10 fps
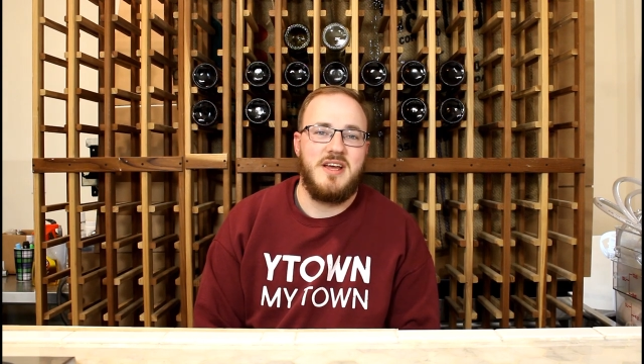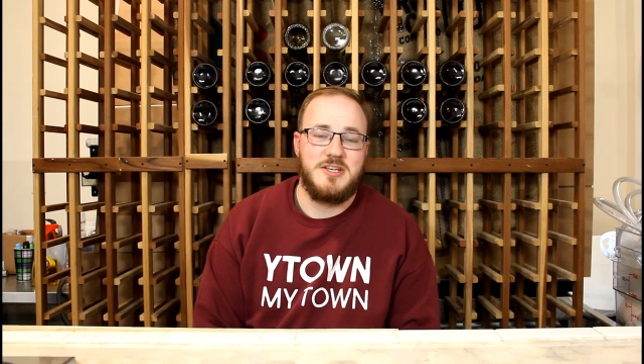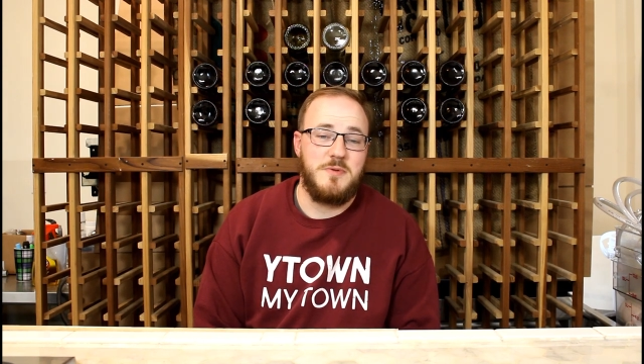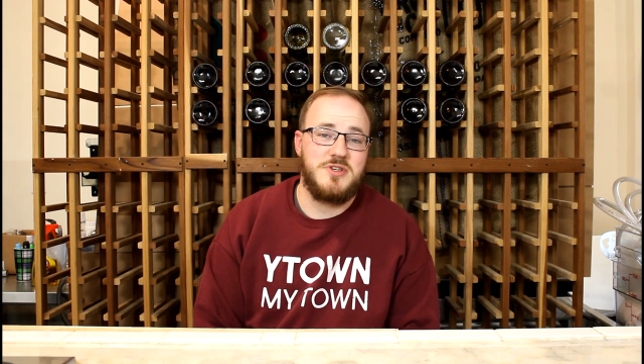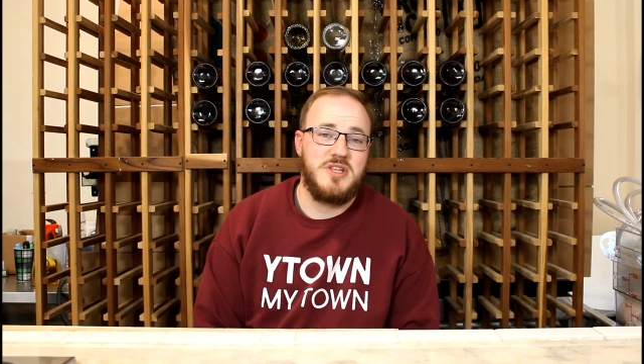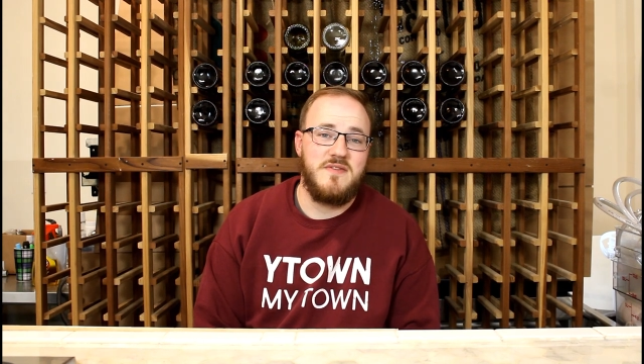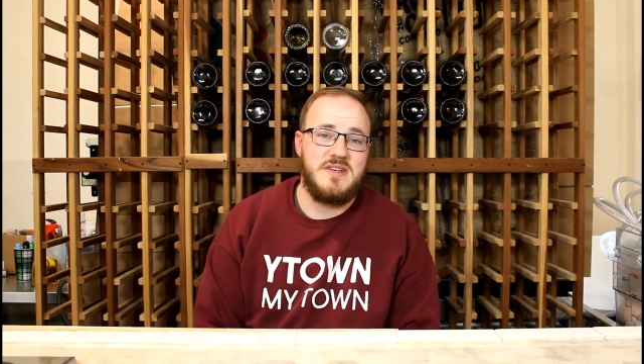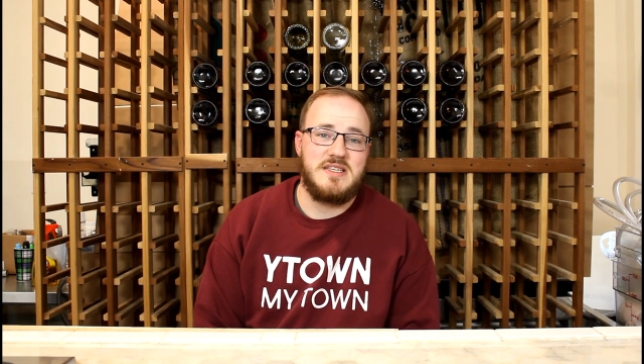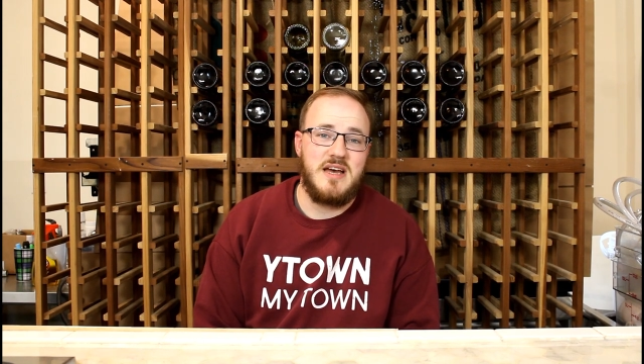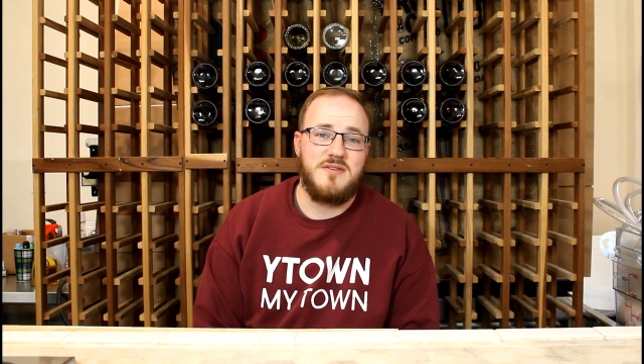especially
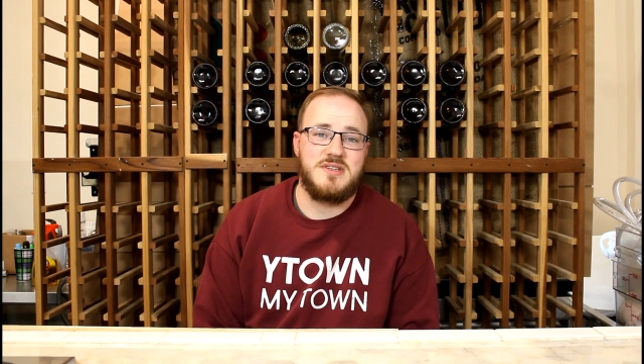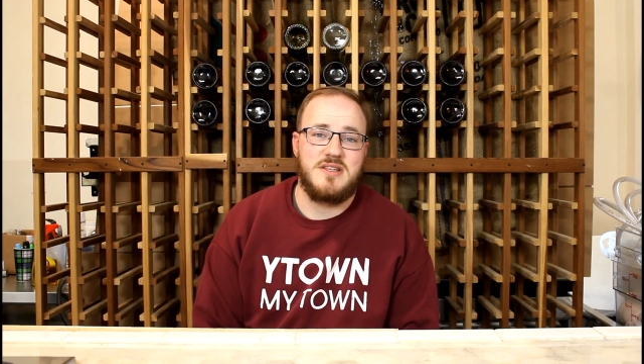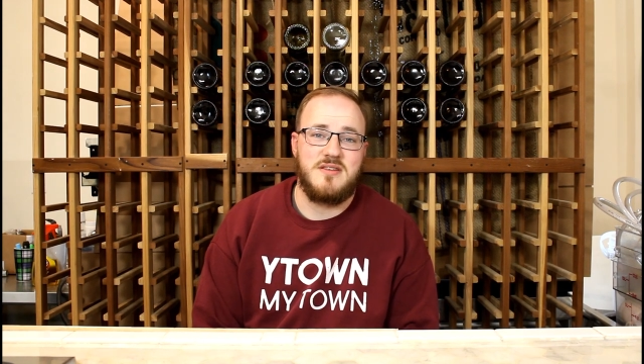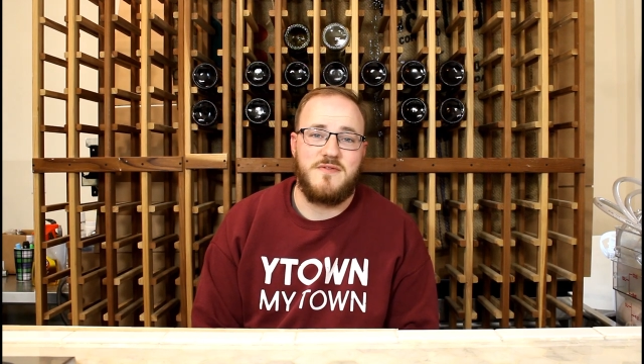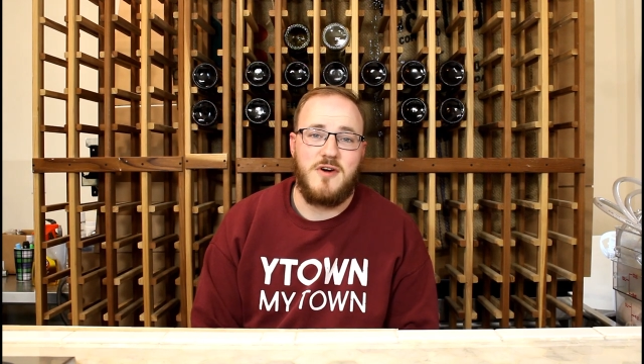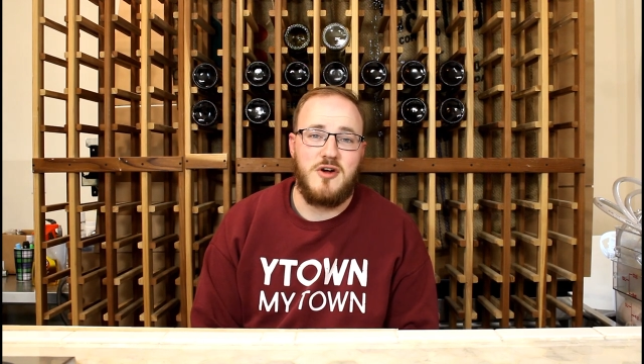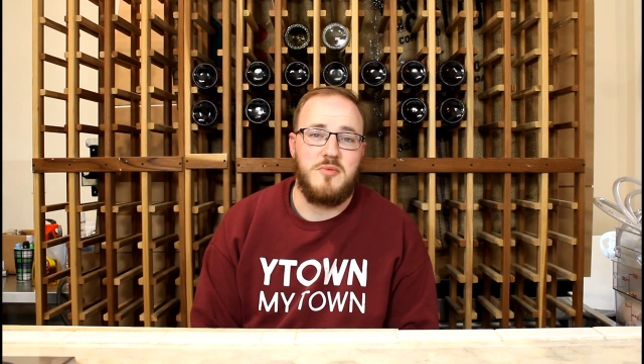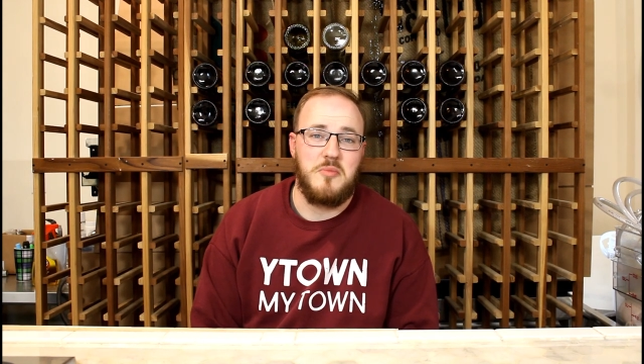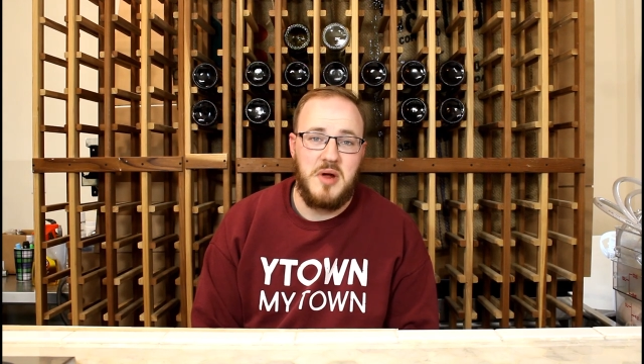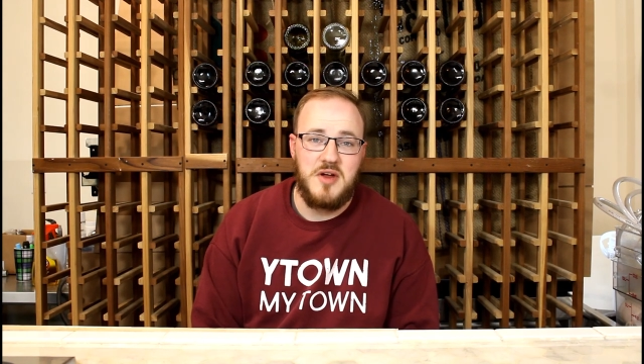even down to the
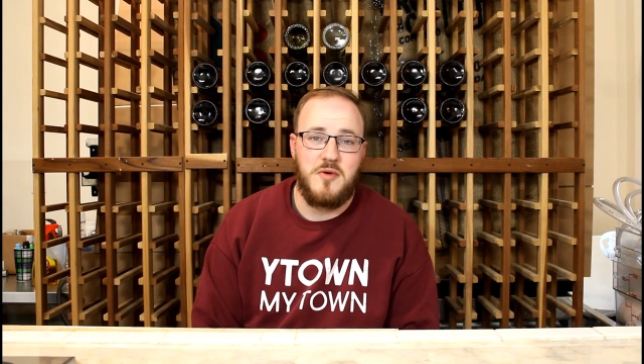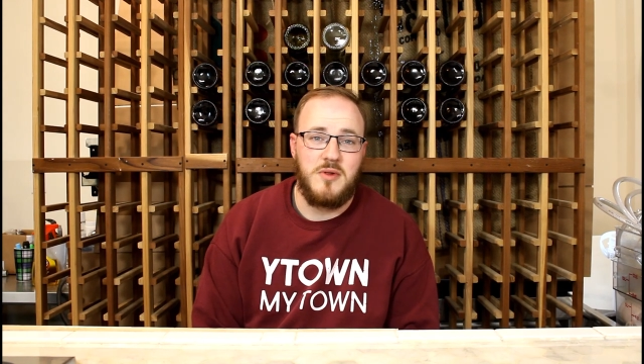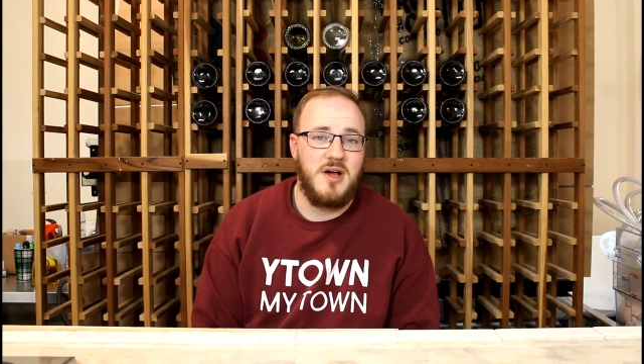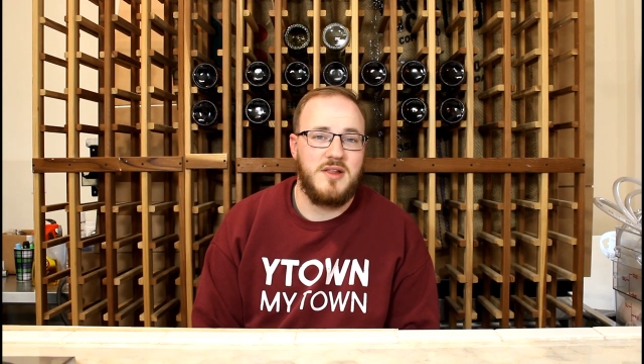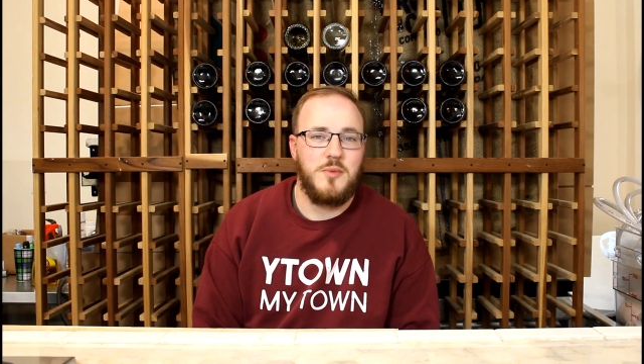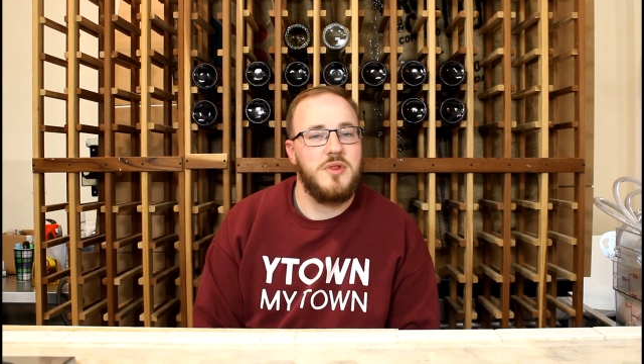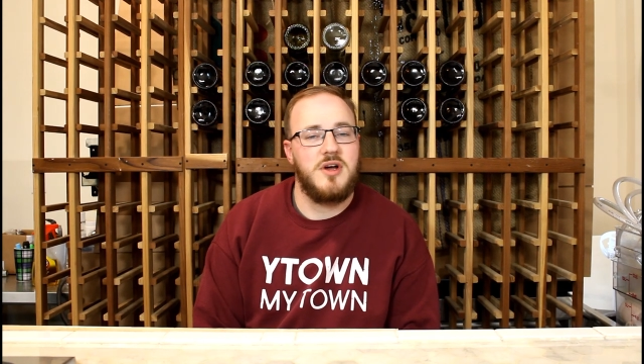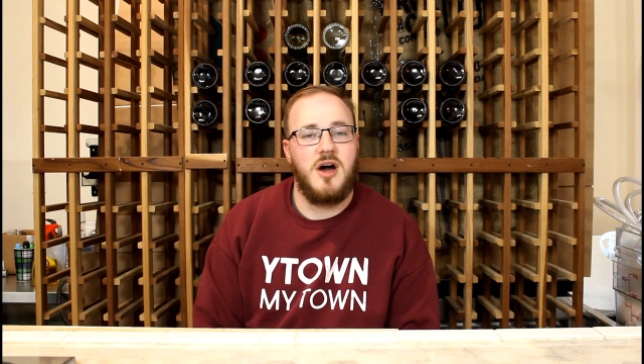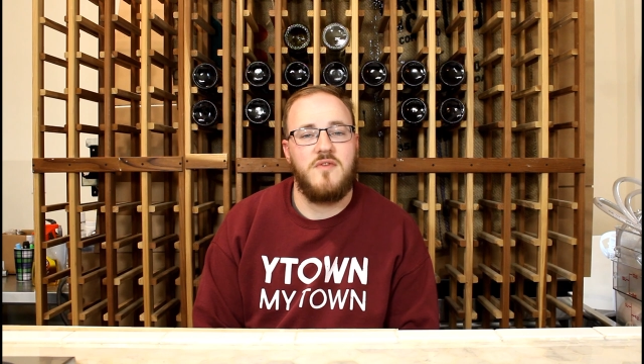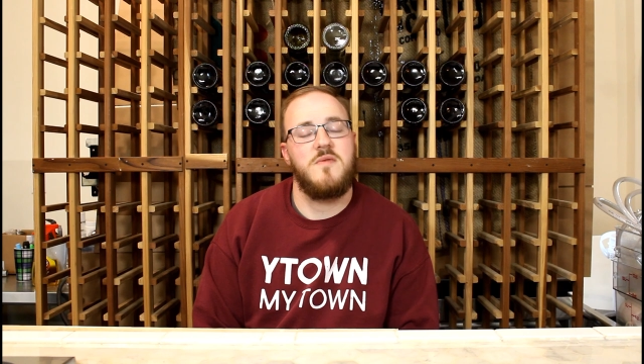farm or micro lot where
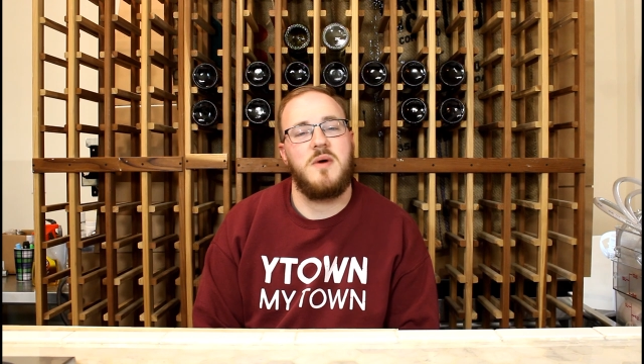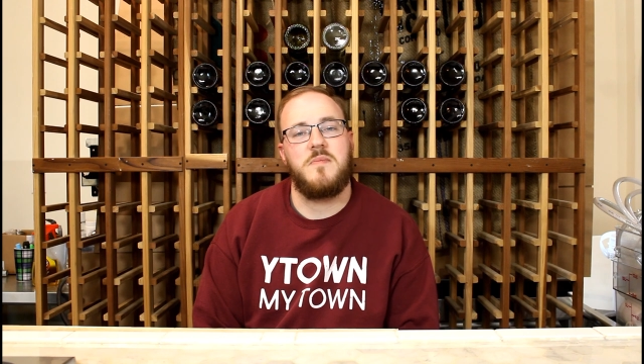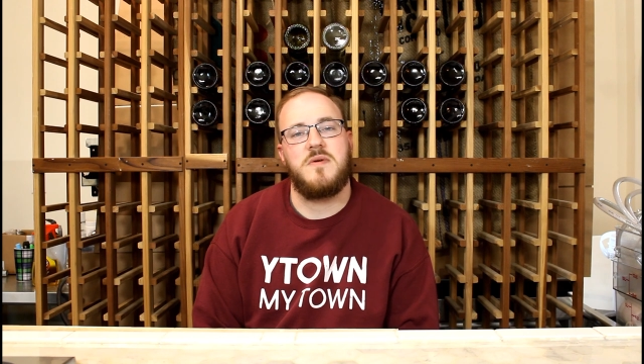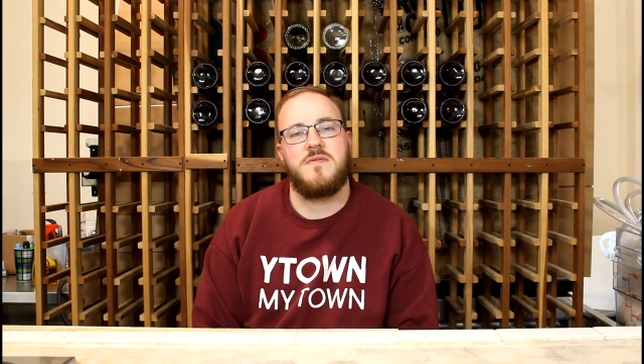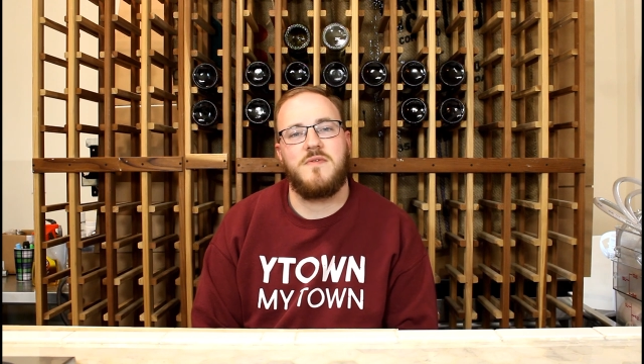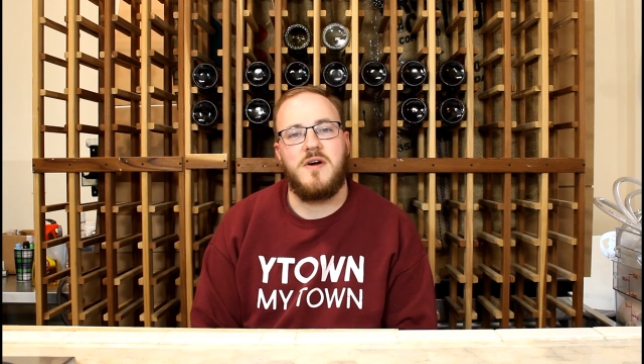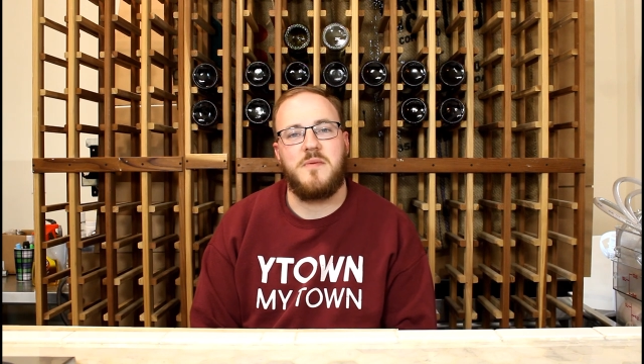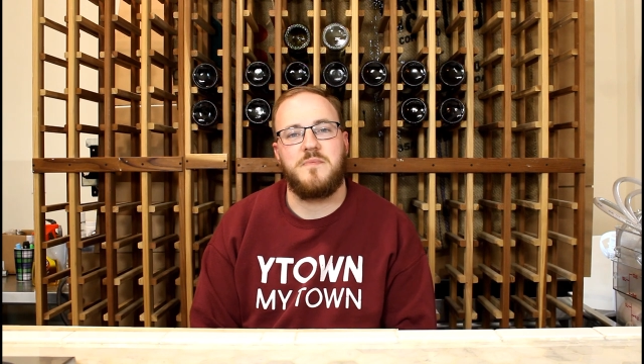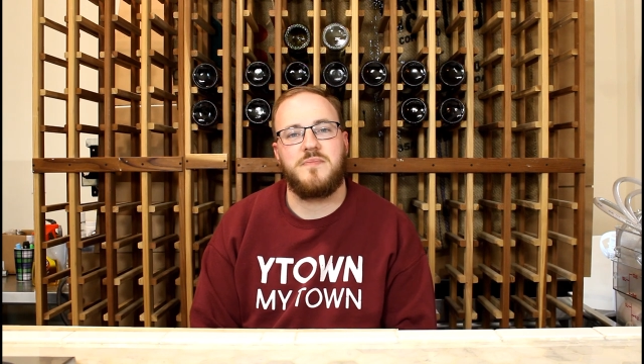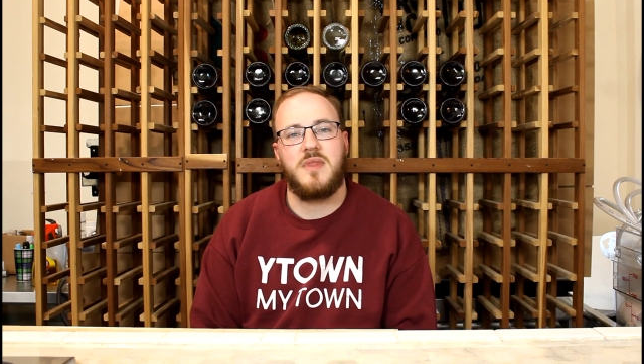the coffee might be
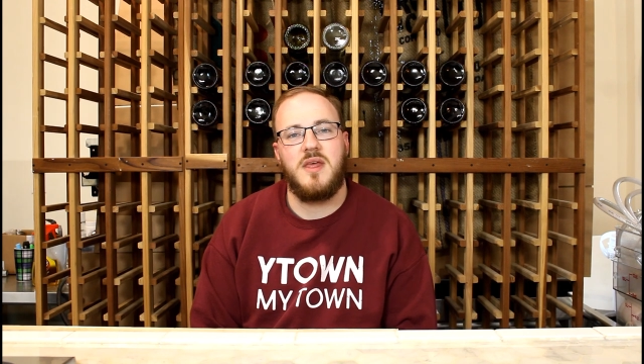from.